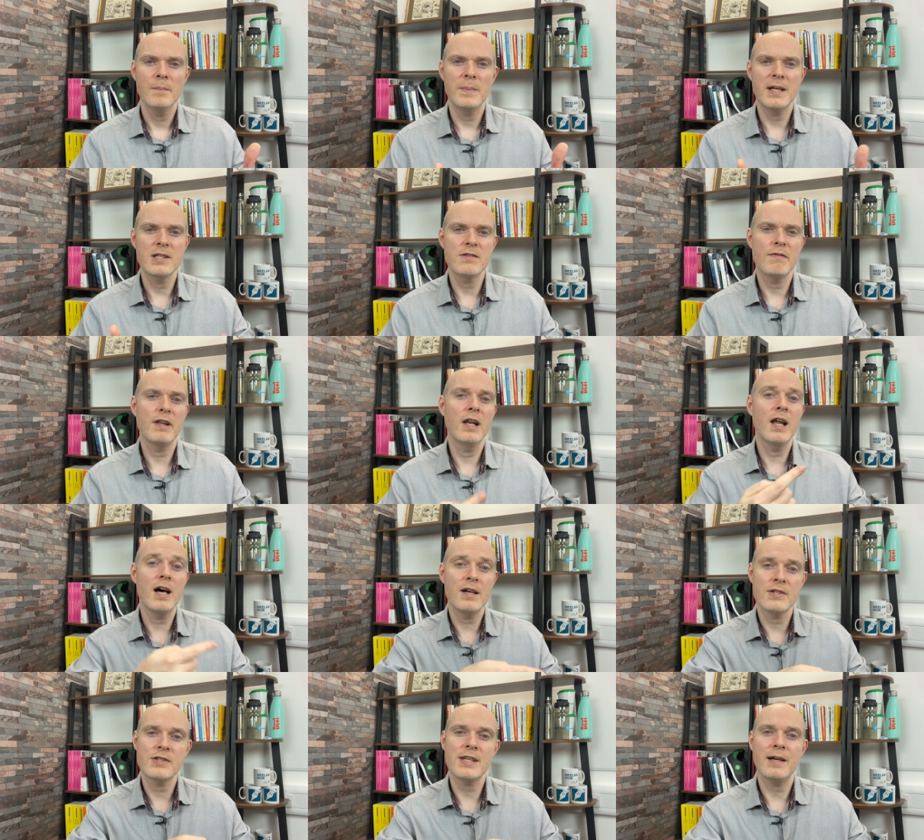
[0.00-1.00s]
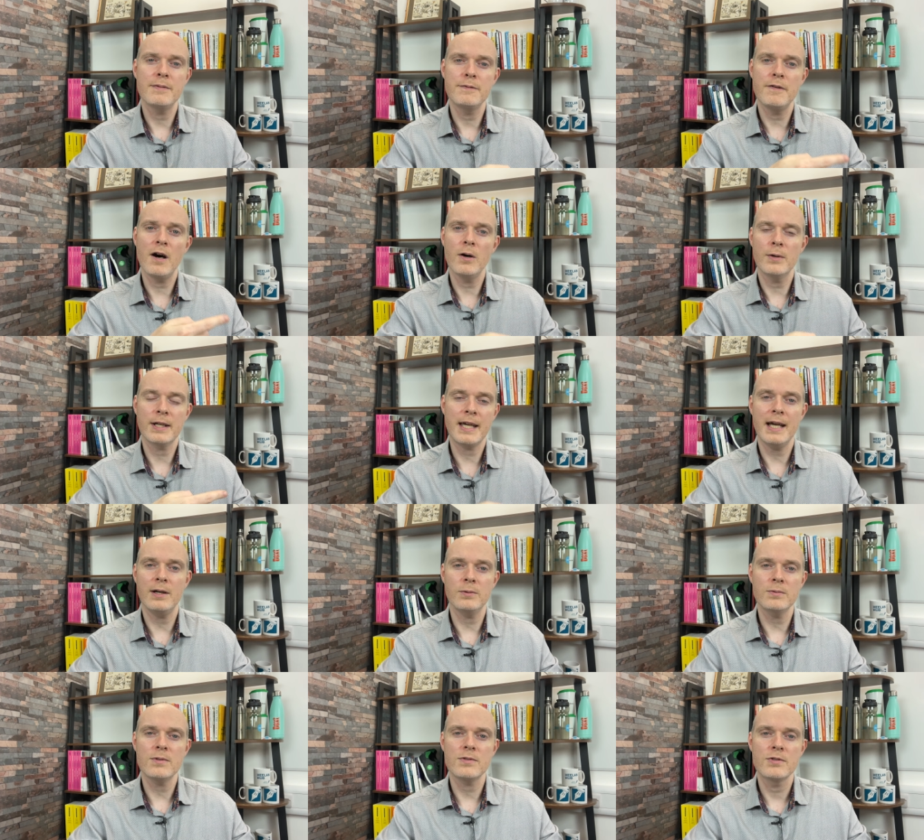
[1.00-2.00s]
because of the last set of filed
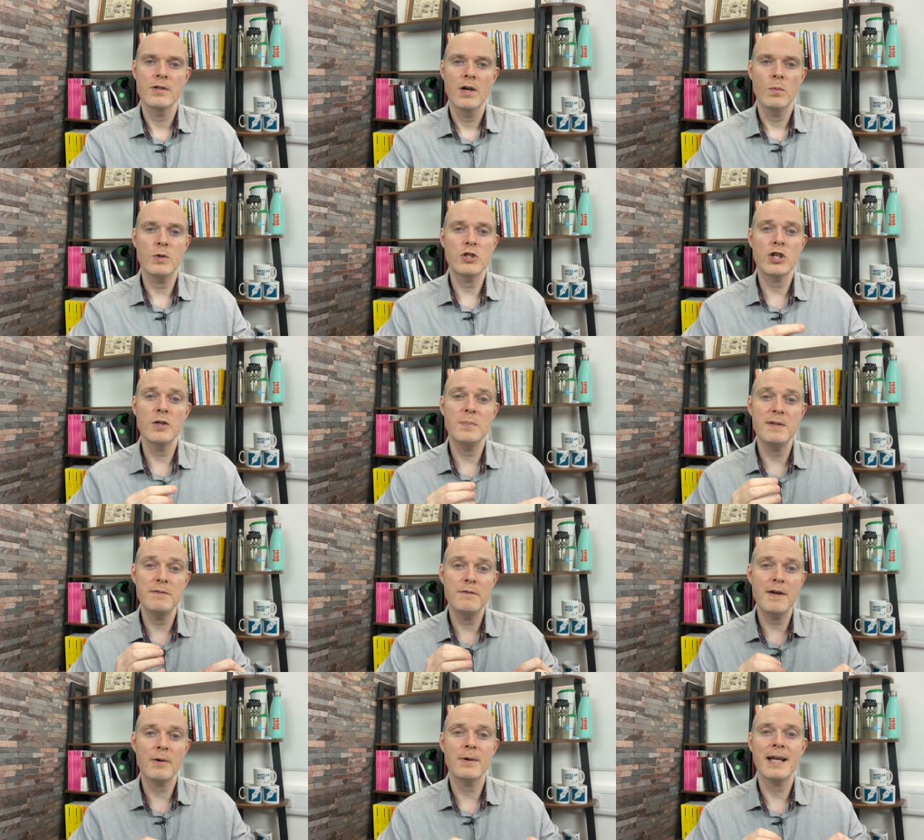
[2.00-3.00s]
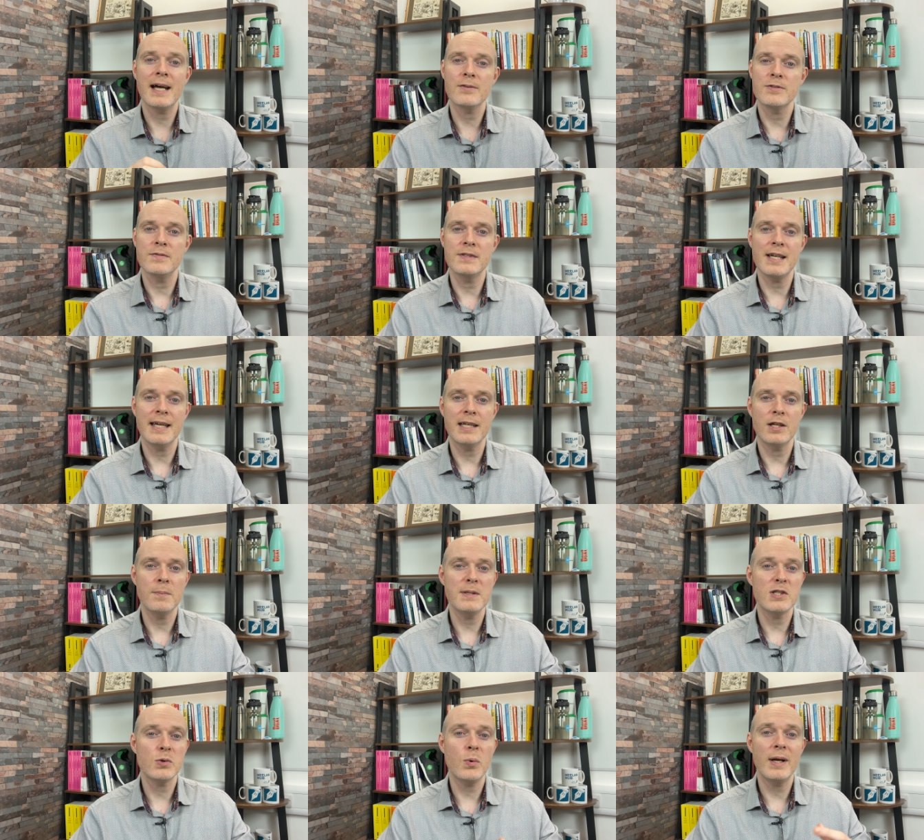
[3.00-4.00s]
accounts, which could be very out of date, could
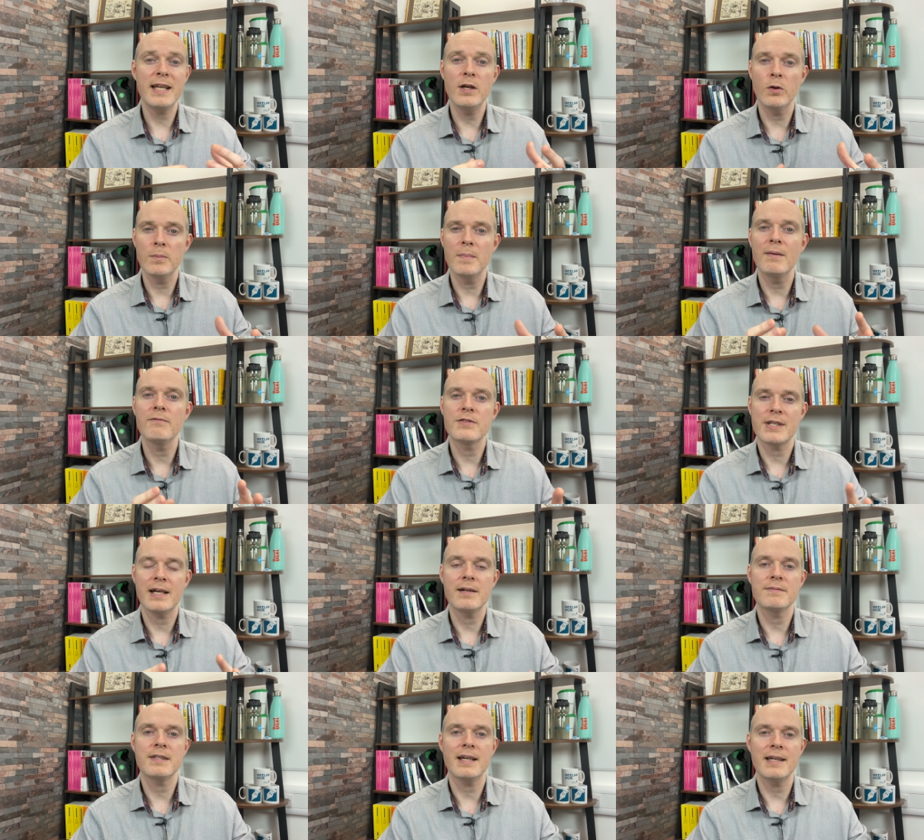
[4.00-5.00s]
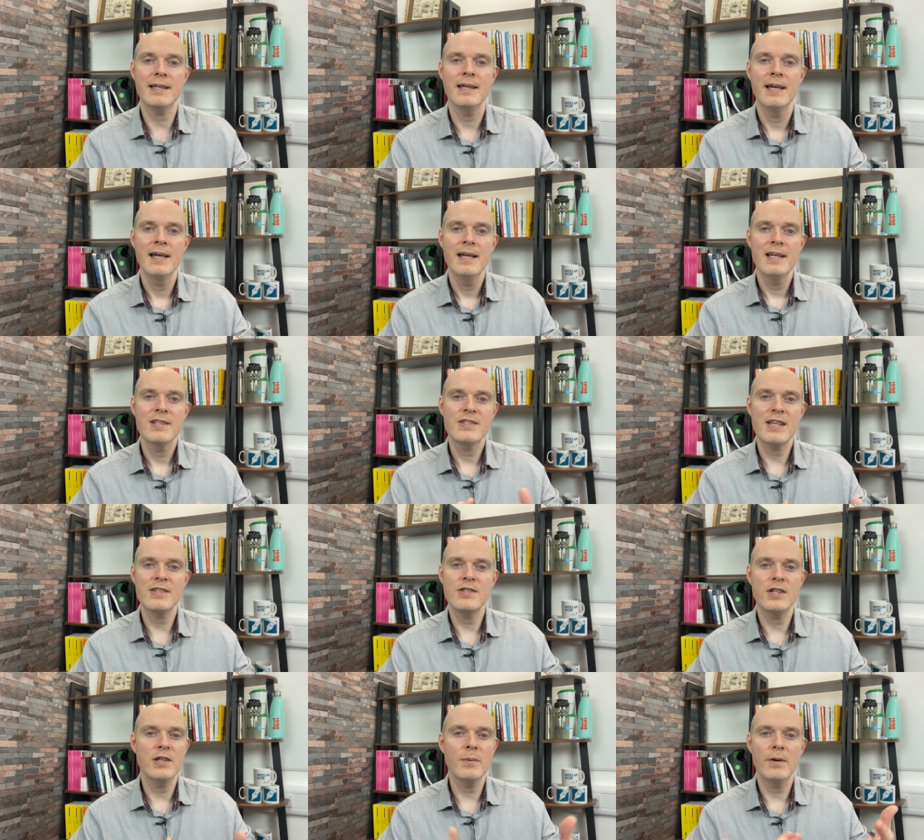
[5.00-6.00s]
be 20 odd months out of date, says
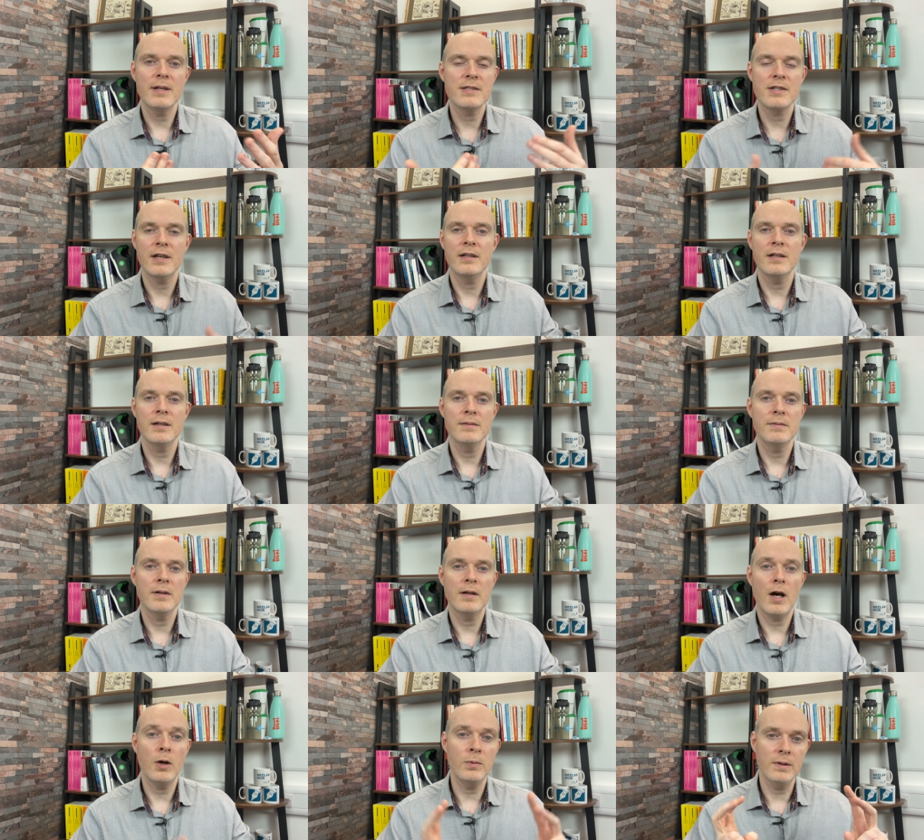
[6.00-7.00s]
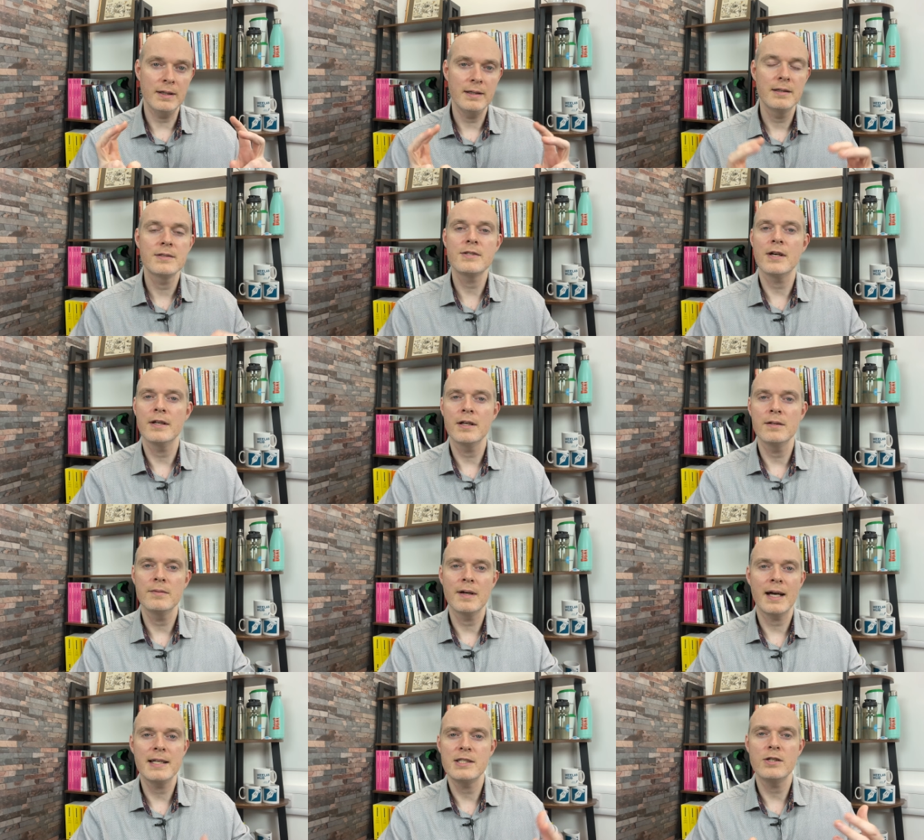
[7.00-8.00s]
that you only turned over only turned
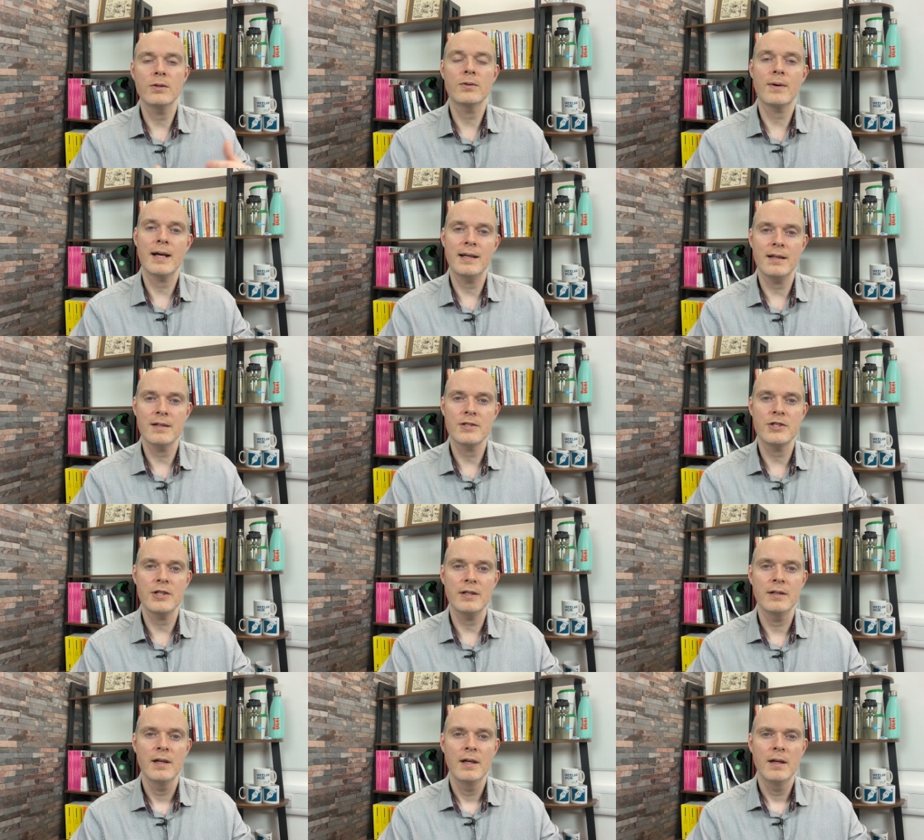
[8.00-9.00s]
over 80 odd grand last year